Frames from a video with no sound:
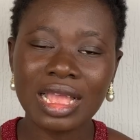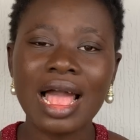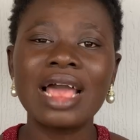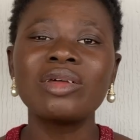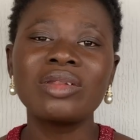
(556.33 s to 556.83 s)

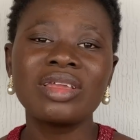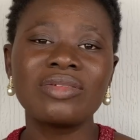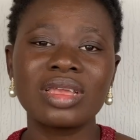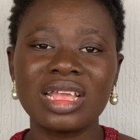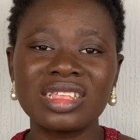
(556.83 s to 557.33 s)
I don't know if
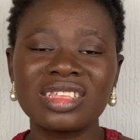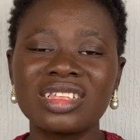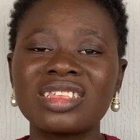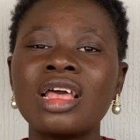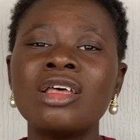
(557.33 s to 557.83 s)
you get
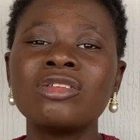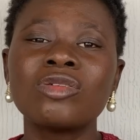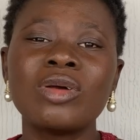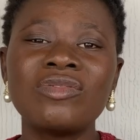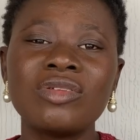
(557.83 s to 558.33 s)
it.
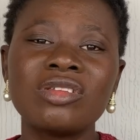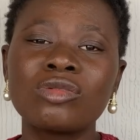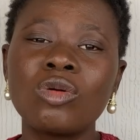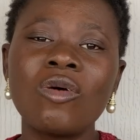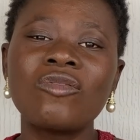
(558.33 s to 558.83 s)
So if you
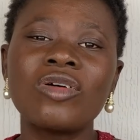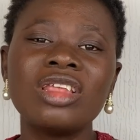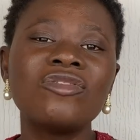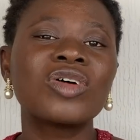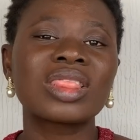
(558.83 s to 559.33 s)
go for
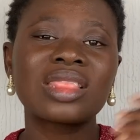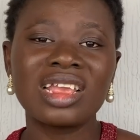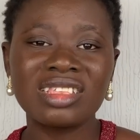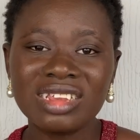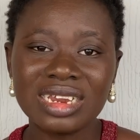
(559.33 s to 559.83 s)
leave for
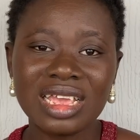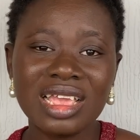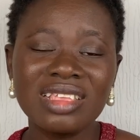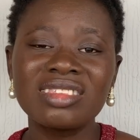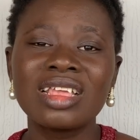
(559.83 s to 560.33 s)
30
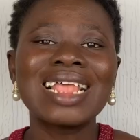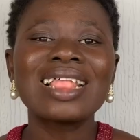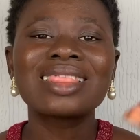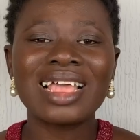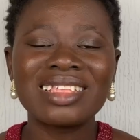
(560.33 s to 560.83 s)
days,
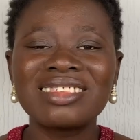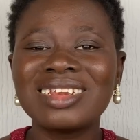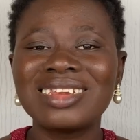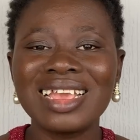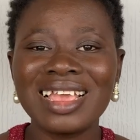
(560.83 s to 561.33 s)
that
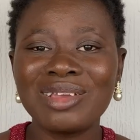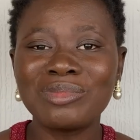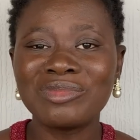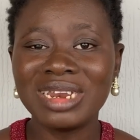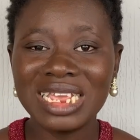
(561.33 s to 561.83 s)

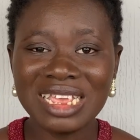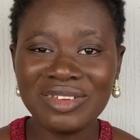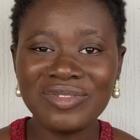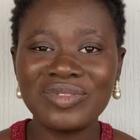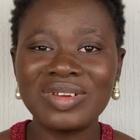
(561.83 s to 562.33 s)
30-day
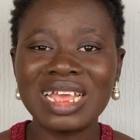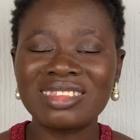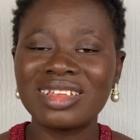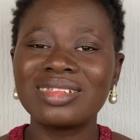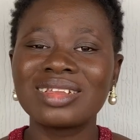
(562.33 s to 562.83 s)
leave
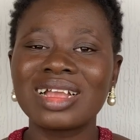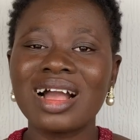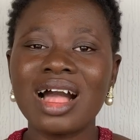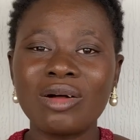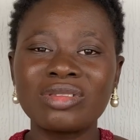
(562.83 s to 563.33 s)
doesn't
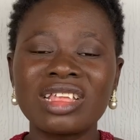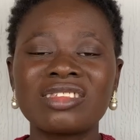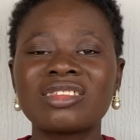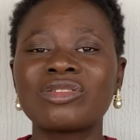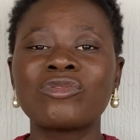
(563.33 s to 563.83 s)
count
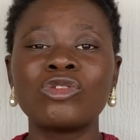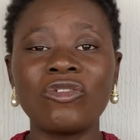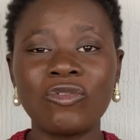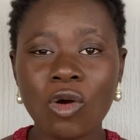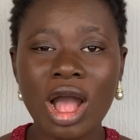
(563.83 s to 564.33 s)
as
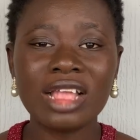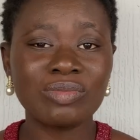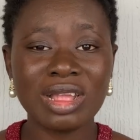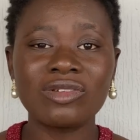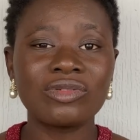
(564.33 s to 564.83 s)

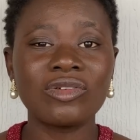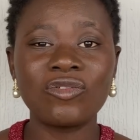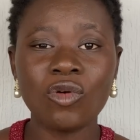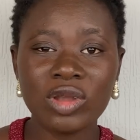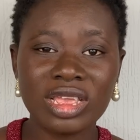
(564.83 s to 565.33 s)
part of your
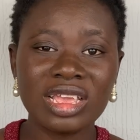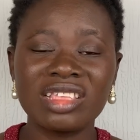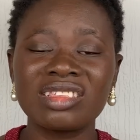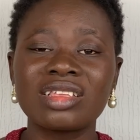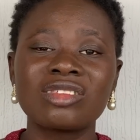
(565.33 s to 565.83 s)
4
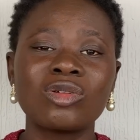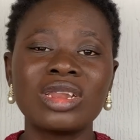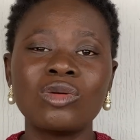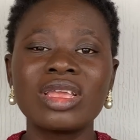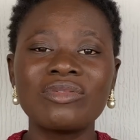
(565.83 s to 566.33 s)
years. So they
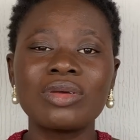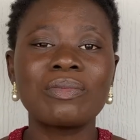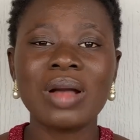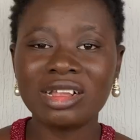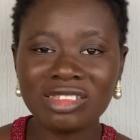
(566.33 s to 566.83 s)
will give it
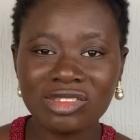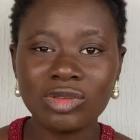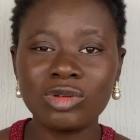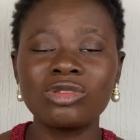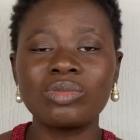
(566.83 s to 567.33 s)
back to
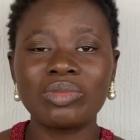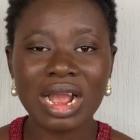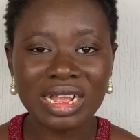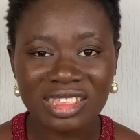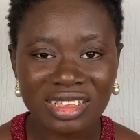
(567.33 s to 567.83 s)
you to
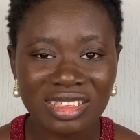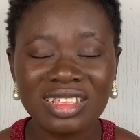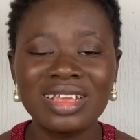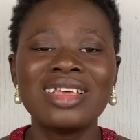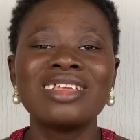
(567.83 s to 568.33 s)
practice.
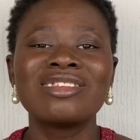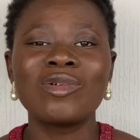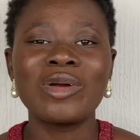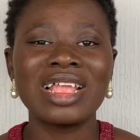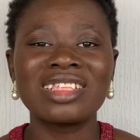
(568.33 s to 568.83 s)

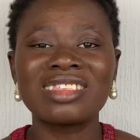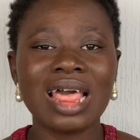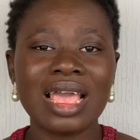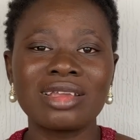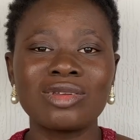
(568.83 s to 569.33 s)
So it's
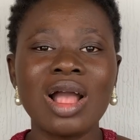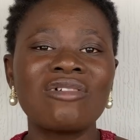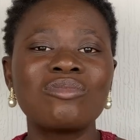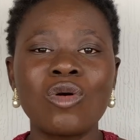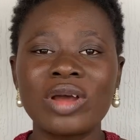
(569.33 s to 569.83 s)
like you
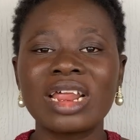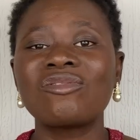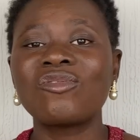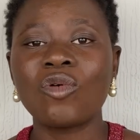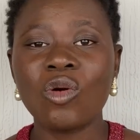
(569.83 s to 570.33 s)
have more than
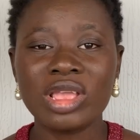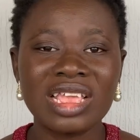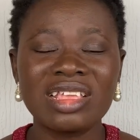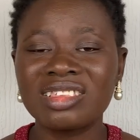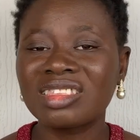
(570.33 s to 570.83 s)
4
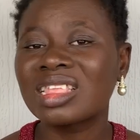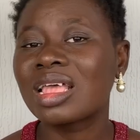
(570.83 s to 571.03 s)
years,